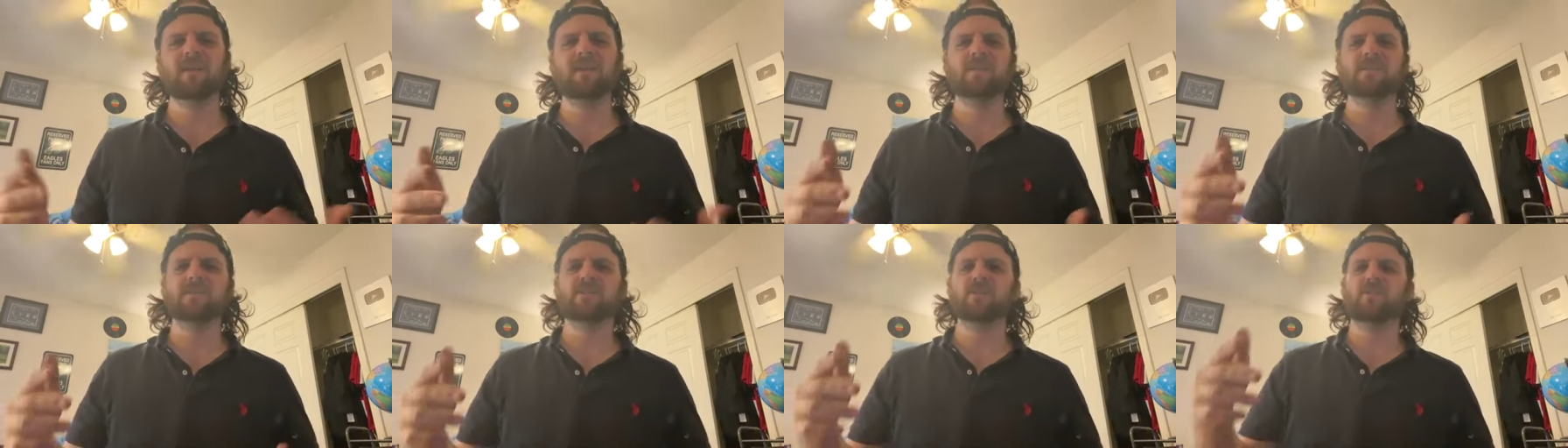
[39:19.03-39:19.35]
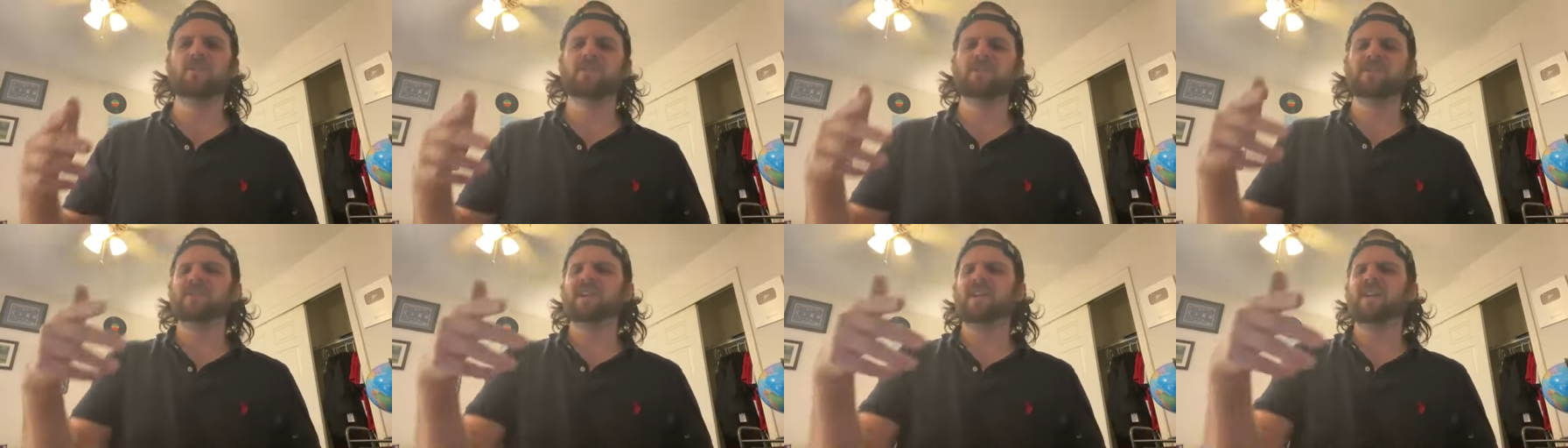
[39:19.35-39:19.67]

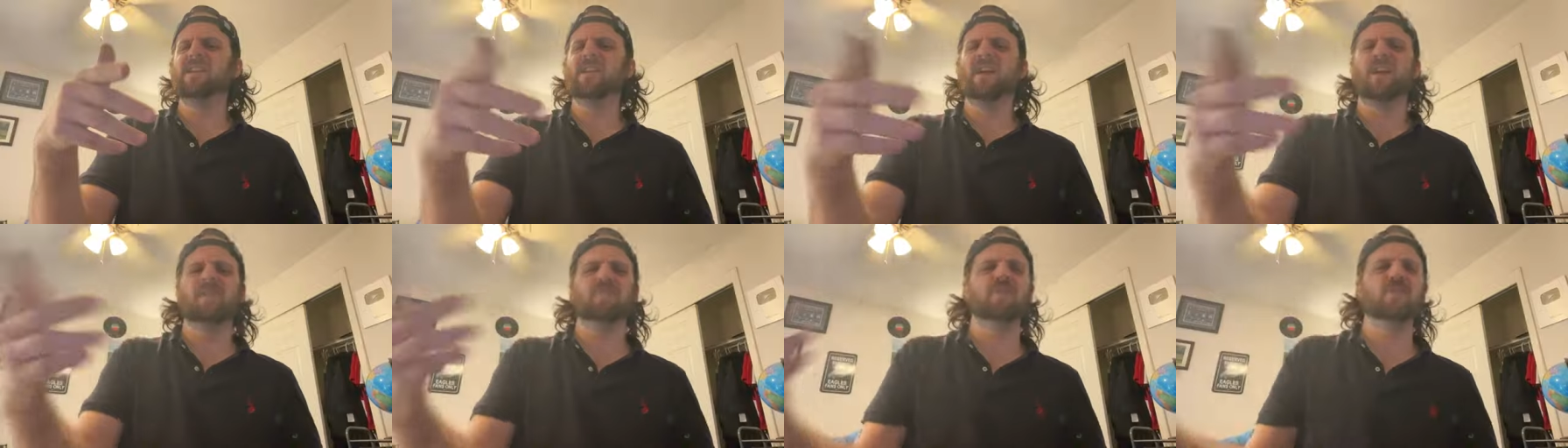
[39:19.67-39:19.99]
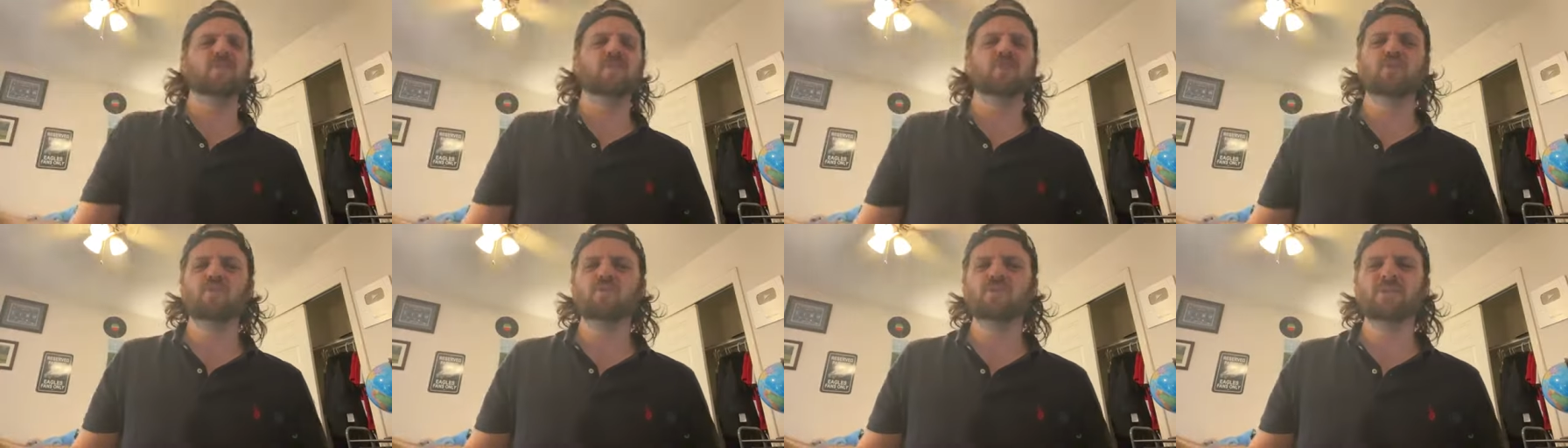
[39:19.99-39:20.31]
so this ain't
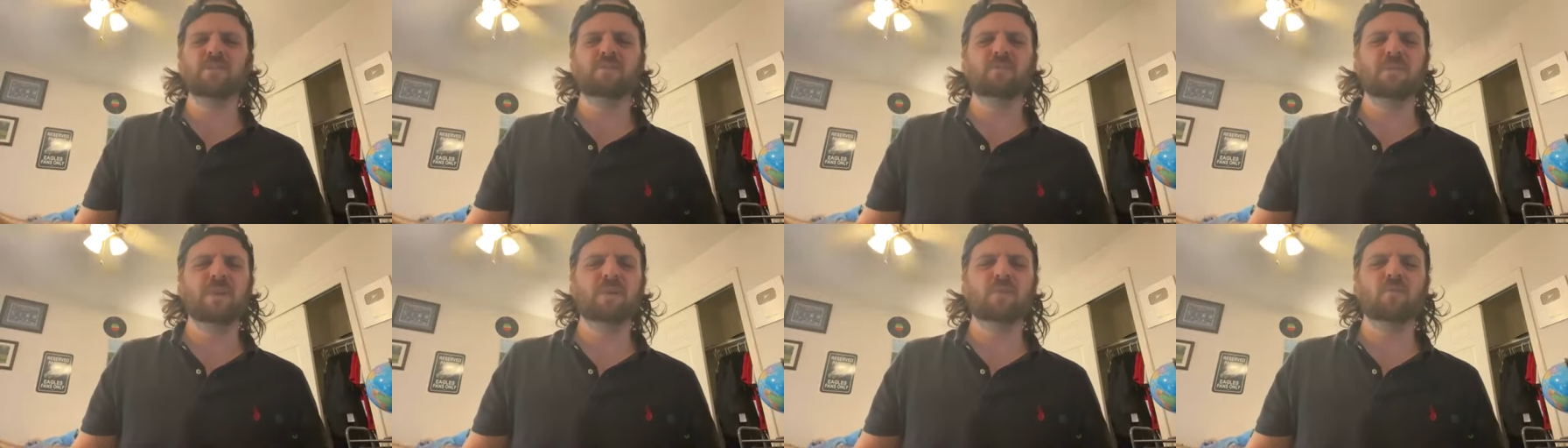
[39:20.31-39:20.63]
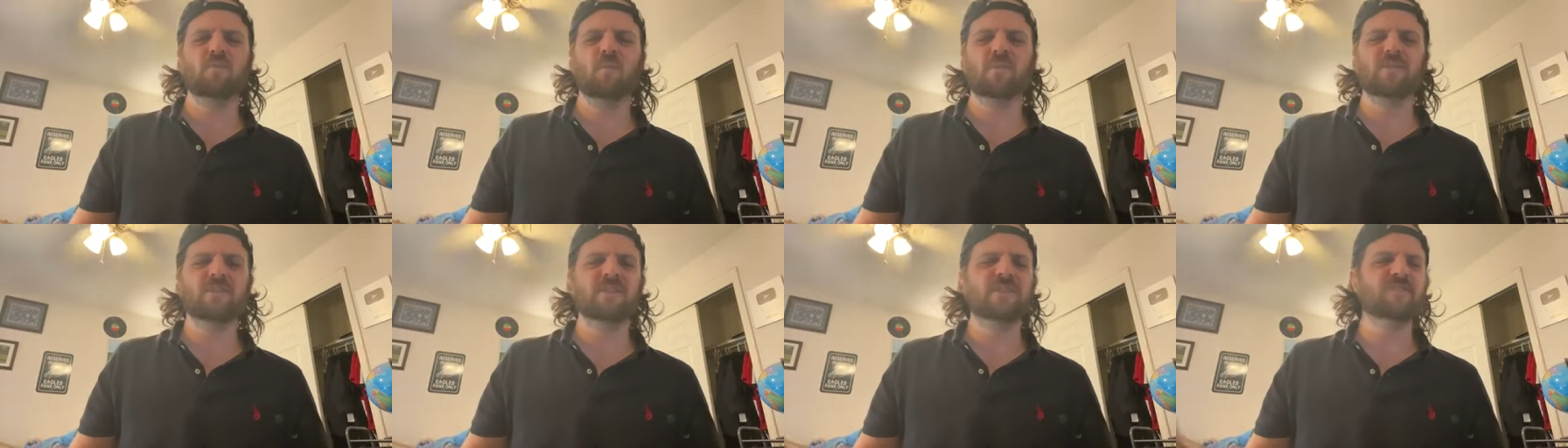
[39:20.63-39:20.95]
nothing new to me
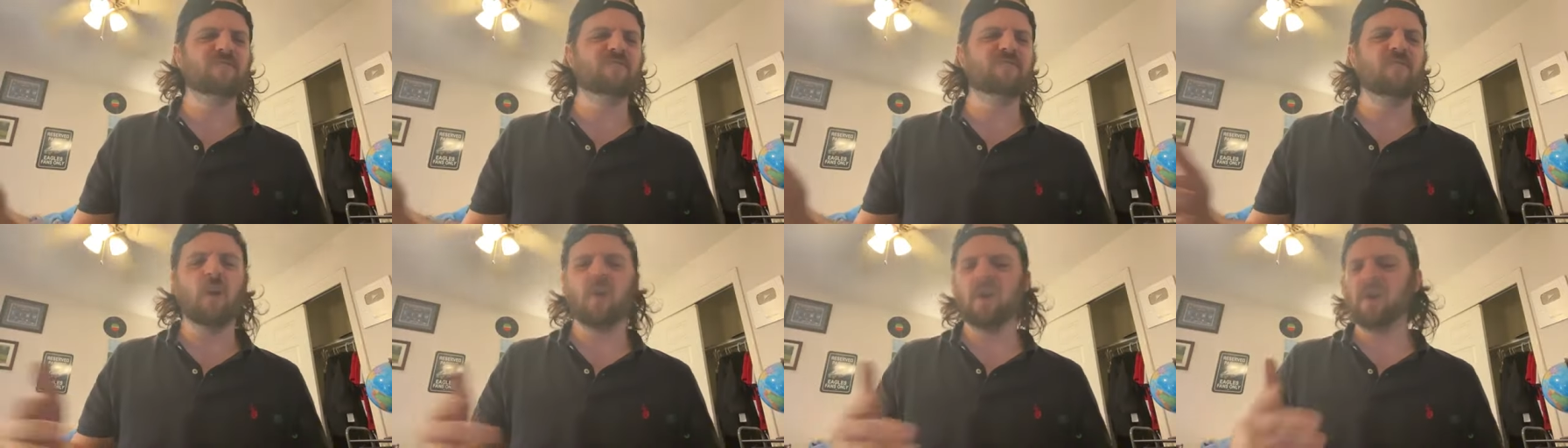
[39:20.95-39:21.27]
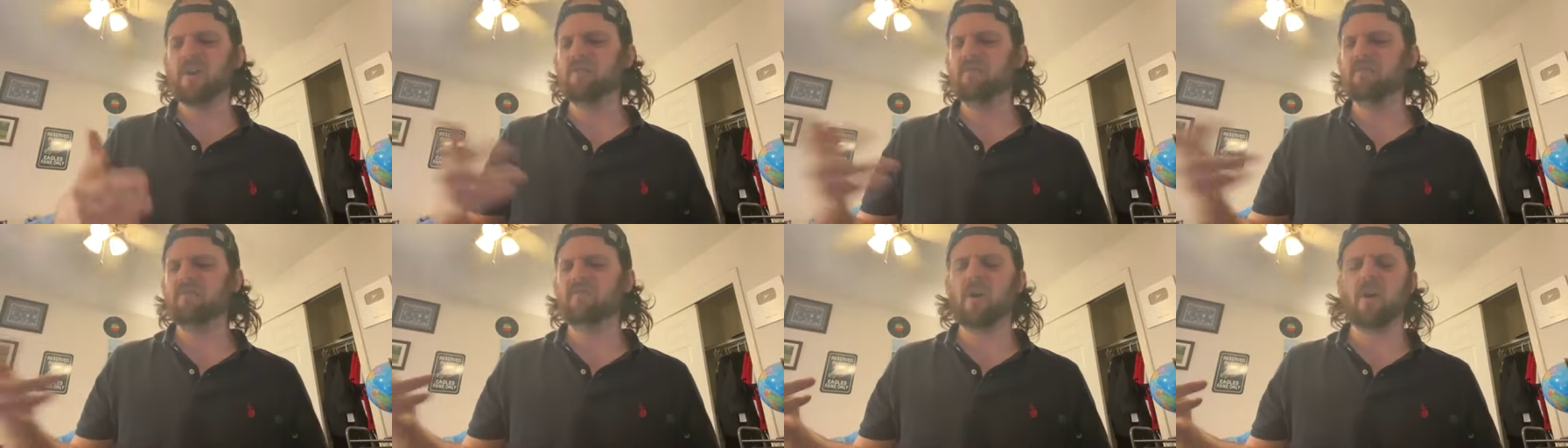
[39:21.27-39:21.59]
what these
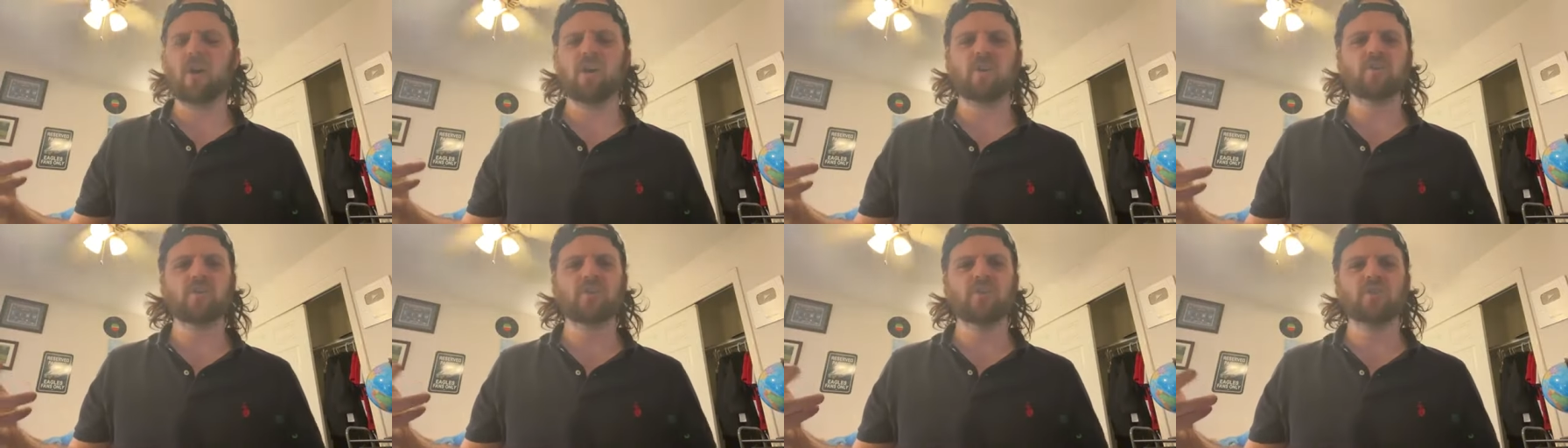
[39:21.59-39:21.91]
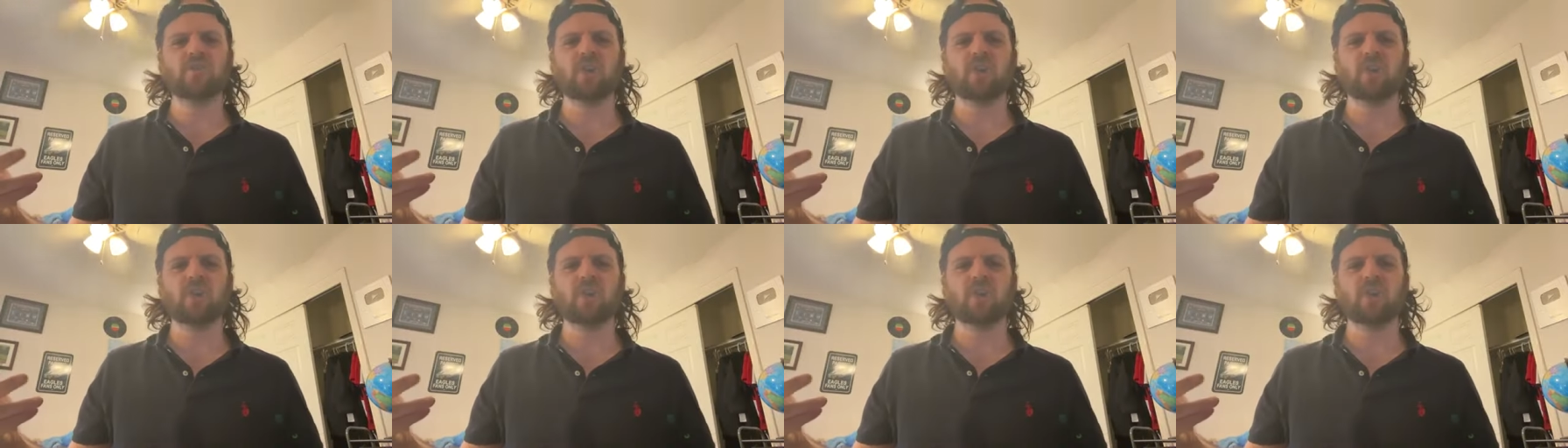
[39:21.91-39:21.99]
fucking fuckers are